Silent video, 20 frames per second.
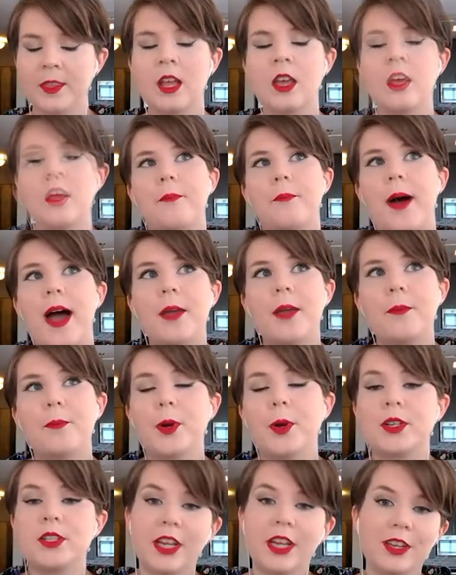My
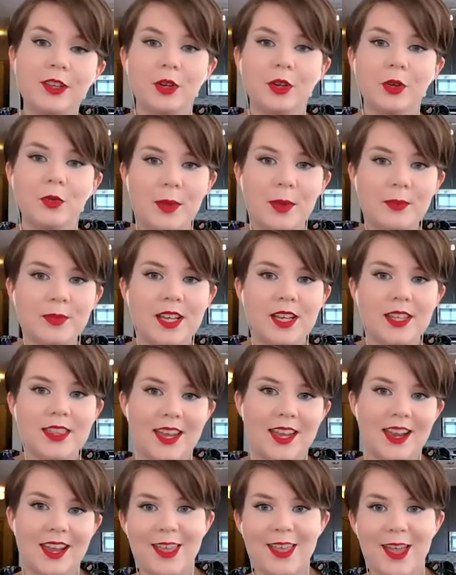particular website that
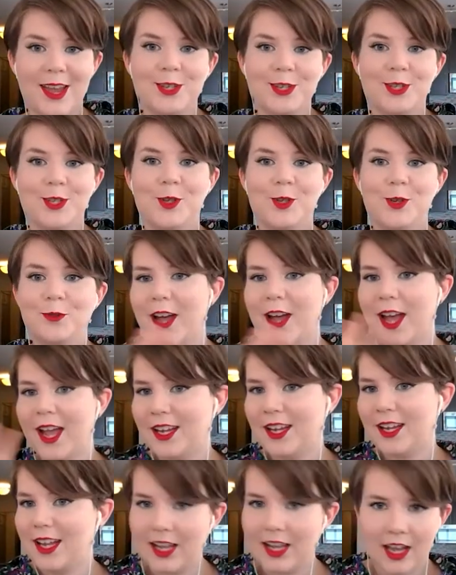I like to
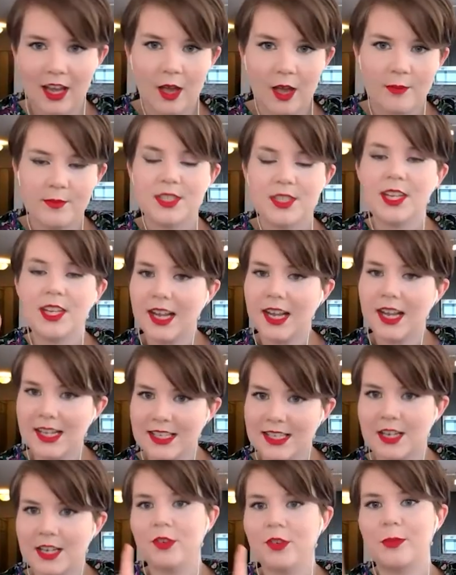find studies
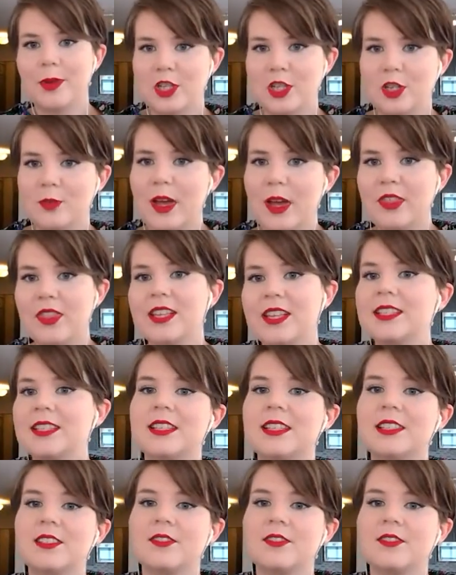and information about this is